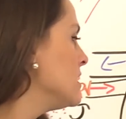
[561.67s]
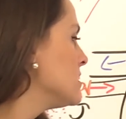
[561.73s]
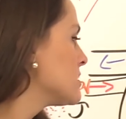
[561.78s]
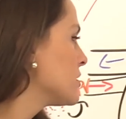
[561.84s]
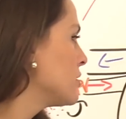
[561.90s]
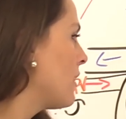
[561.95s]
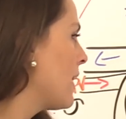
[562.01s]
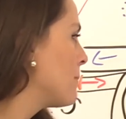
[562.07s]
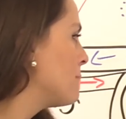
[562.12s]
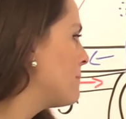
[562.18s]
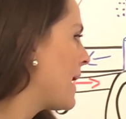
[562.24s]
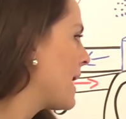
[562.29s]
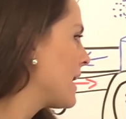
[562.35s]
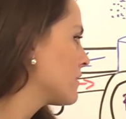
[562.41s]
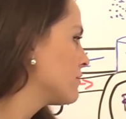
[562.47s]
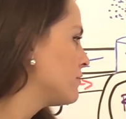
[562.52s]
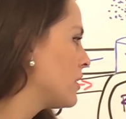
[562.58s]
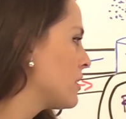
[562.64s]
So you'll have
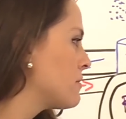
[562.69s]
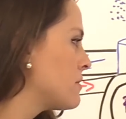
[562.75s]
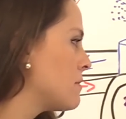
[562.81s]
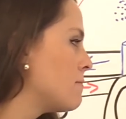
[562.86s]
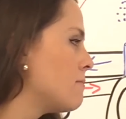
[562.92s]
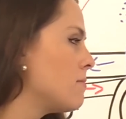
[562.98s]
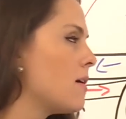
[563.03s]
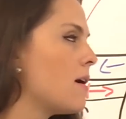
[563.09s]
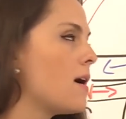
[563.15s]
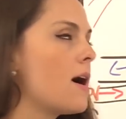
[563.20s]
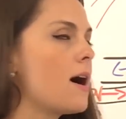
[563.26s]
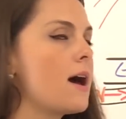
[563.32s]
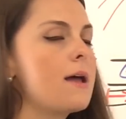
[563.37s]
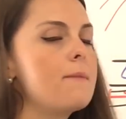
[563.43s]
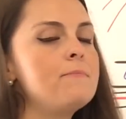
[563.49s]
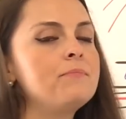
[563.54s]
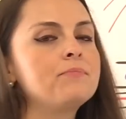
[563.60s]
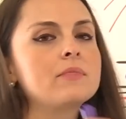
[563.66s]
backflowing of
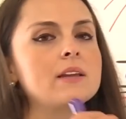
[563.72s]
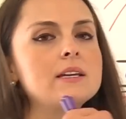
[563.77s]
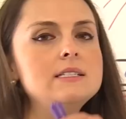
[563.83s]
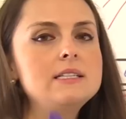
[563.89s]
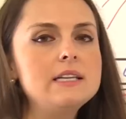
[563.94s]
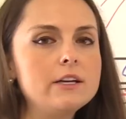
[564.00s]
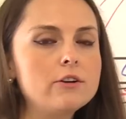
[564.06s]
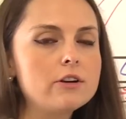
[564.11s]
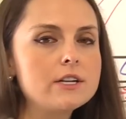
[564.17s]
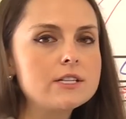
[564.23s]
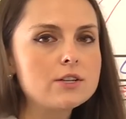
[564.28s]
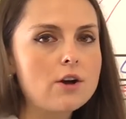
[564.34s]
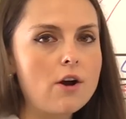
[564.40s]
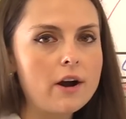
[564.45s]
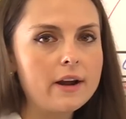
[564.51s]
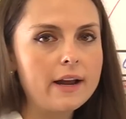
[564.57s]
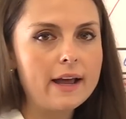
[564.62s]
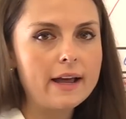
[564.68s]
blood, decreased
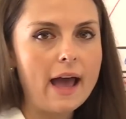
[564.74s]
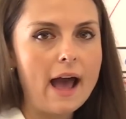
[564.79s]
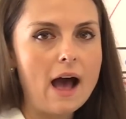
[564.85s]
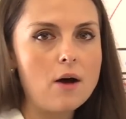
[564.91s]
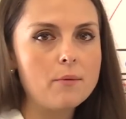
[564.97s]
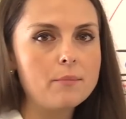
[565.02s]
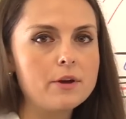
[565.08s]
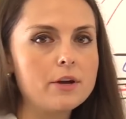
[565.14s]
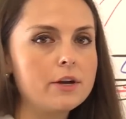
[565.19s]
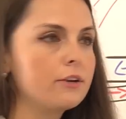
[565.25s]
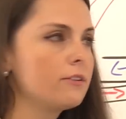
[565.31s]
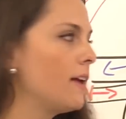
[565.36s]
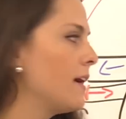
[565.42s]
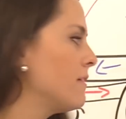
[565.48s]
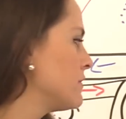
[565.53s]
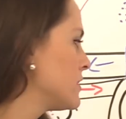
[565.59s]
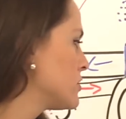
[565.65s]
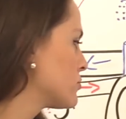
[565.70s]
cardiac output. Your
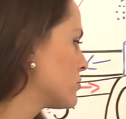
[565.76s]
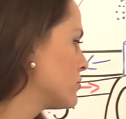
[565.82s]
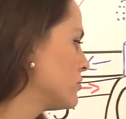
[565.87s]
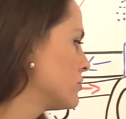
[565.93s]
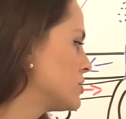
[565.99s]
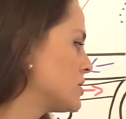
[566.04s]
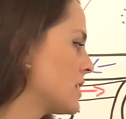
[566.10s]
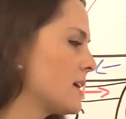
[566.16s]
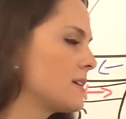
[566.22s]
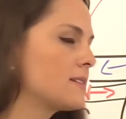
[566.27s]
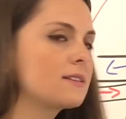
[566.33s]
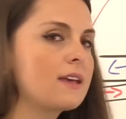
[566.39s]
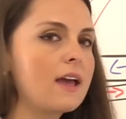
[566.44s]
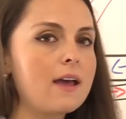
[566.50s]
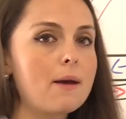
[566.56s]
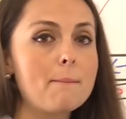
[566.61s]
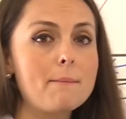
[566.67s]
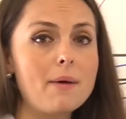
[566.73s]
left ventricle
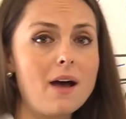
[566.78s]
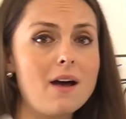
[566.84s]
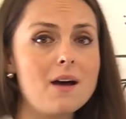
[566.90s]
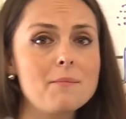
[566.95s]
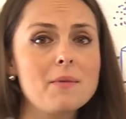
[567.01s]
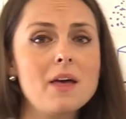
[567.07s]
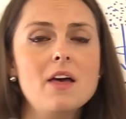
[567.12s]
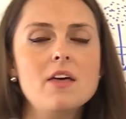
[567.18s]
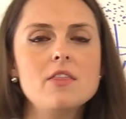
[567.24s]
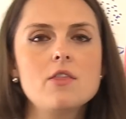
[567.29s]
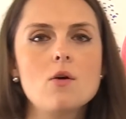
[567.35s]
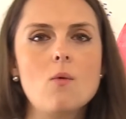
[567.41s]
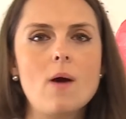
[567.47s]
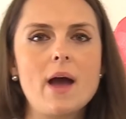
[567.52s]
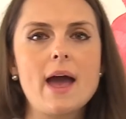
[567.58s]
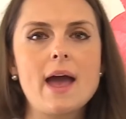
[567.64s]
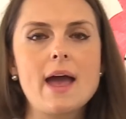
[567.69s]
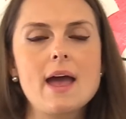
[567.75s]
just can't pump the
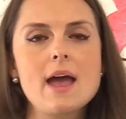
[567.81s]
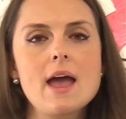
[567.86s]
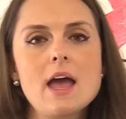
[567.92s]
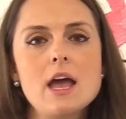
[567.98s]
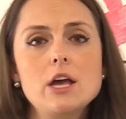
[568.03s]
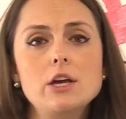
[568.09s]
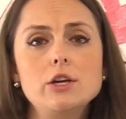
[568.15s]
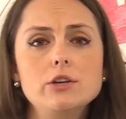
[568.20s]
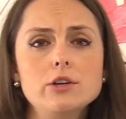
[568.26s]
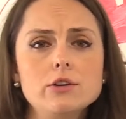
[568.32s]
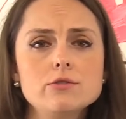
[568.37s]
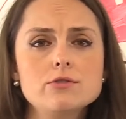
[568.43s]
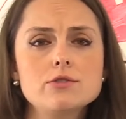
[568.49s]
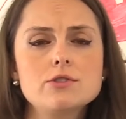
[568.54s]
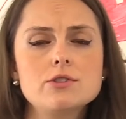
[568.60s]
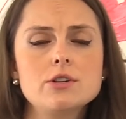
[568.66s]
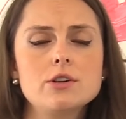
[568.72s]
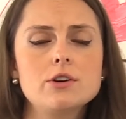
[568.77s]
way it
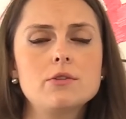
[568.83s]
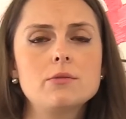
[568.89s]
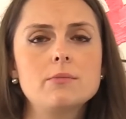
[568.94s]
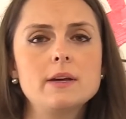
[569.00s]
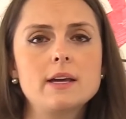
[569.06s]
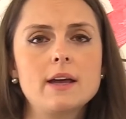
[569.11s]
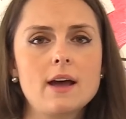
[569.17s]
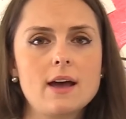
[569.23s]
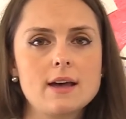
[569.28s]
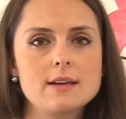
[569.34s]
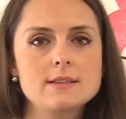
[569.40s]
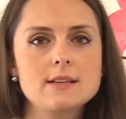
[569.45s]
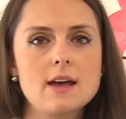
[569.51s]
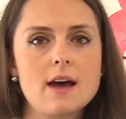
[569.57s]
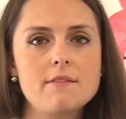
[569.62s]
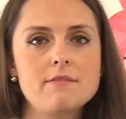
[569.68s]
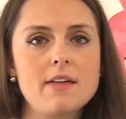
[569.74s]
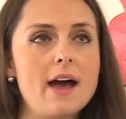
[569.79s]
used to because
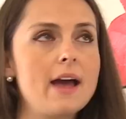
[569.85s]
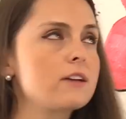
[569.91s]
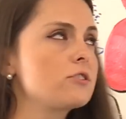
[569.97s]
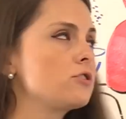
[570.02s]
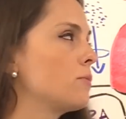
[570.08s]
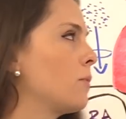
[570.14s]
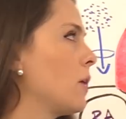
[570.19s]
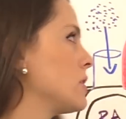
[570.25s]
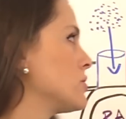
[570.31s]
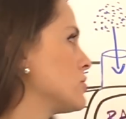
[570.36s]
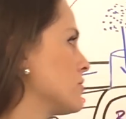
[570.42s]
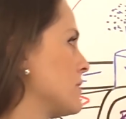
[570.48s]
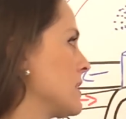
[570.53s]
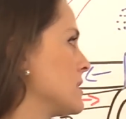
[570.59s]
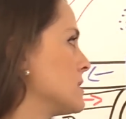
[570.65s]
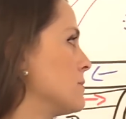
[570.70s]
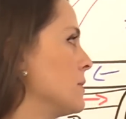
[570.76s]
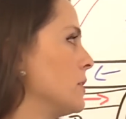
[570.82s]
of that extra pressure
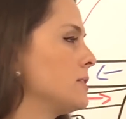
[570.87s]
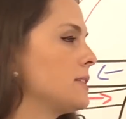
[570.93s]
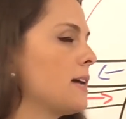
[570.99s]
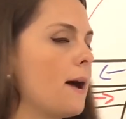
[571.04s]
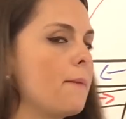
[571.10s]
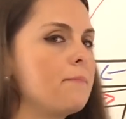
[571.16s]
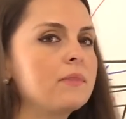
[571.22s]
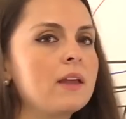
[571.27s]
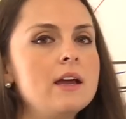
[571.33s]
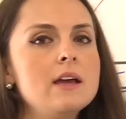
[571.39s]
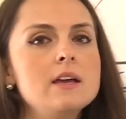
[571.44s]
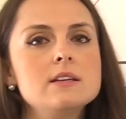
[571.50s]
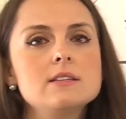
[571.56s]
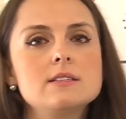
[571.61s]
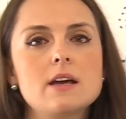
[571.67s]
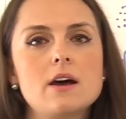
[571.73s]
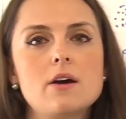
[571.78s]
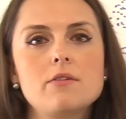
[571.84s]
that has built up.
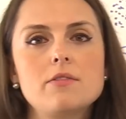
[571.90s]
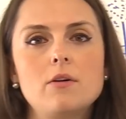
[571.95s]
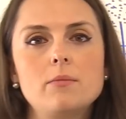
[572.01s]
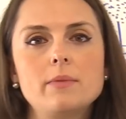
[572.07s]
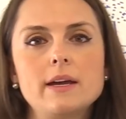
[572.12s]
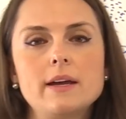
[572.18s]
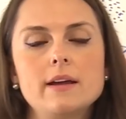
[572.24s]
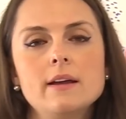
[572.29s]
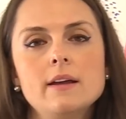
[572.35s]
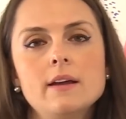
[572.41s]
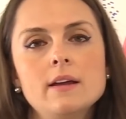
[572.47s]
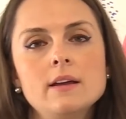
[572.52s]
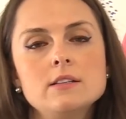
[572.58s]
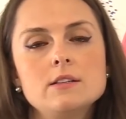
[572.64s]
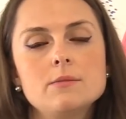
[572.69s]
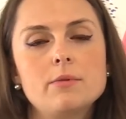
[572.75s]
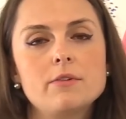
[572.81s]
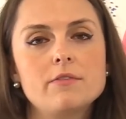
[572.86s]
So they'll be,
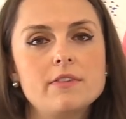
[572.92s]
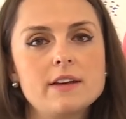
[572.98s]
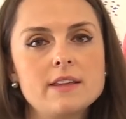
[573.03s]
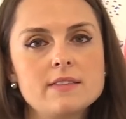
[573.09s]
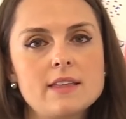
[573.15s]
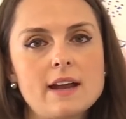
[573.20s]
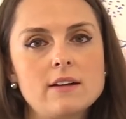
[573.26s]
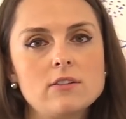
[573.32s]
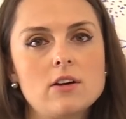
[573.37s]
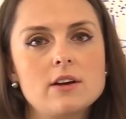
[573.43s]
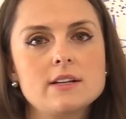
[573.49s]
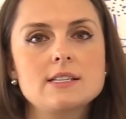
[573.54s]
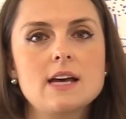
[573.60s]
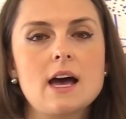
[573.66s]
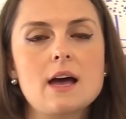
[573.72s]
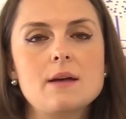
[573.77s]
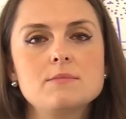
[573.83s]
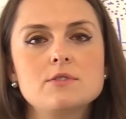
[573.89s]
to prevent that a lot
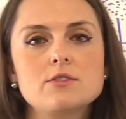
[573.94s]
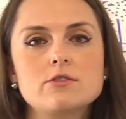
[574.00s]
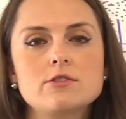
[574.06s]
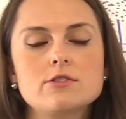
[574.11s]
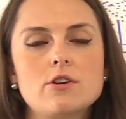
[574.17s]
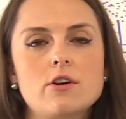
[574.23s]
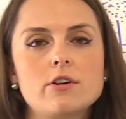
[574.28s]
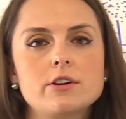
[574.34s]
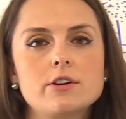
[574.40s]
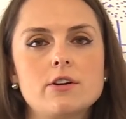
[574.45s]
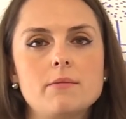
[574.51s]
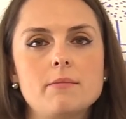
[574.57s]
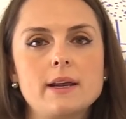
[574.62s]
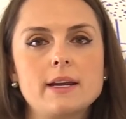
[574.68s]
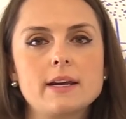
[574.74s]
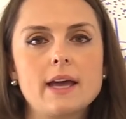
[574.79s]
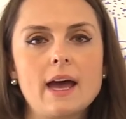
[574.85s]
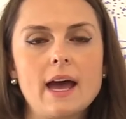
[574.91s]
of times, they're started
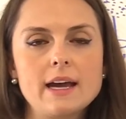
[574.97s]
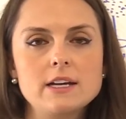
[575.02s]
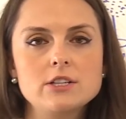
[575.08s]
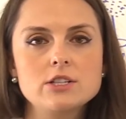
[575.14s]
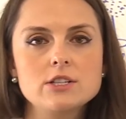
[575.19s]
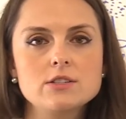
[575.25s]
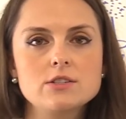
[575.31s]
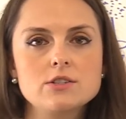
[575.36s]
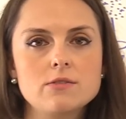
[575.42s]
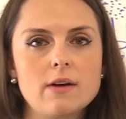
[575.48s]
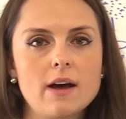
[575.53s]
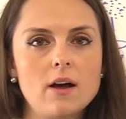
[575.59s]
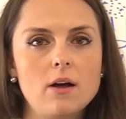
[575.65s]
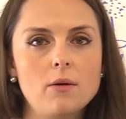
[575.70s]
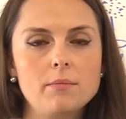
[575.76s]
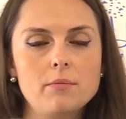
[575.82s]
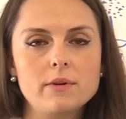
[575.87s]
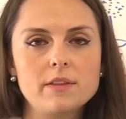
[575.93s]
on medications to
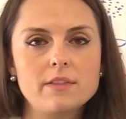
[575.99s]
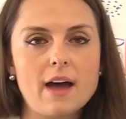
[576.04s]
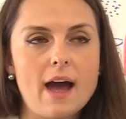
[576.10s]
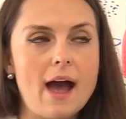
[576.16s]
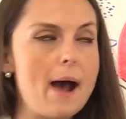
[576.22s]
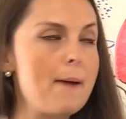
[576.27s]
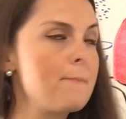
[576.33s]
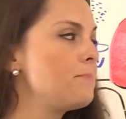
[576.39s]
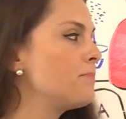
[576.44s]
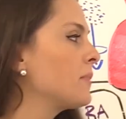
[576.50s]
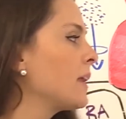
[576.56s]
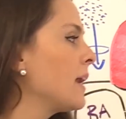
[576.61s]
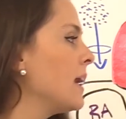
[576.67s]
help with that.